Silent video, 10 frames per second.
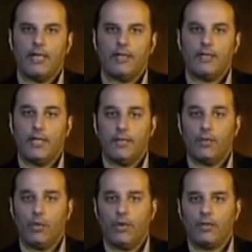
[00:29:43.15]
at if
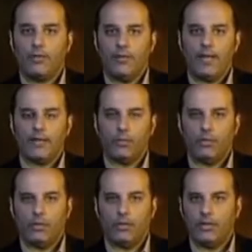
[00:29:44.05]
there was, in fact, a
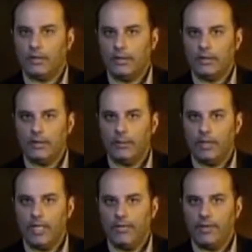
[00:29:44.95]
war
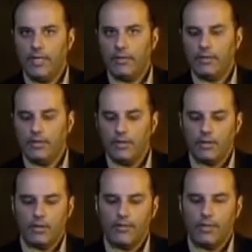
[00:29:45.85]
about 11,000 years
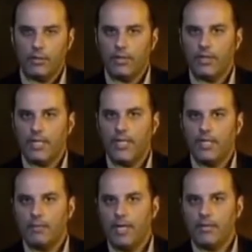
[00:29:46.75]
ago, if the original
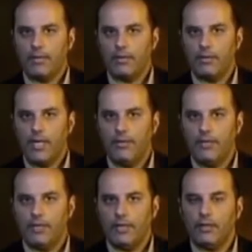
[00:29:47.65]
alien masters
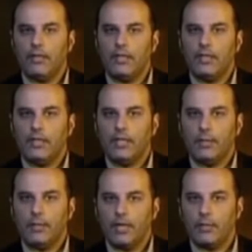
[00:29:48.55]
arrived here
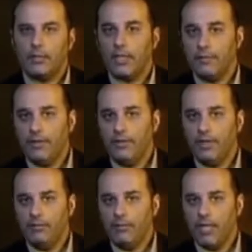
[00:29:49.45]
approximately
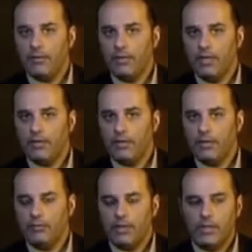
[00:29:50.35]
50,000 years
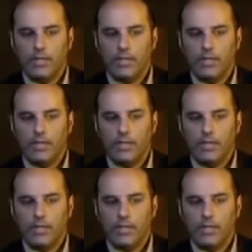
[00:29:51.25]
ago.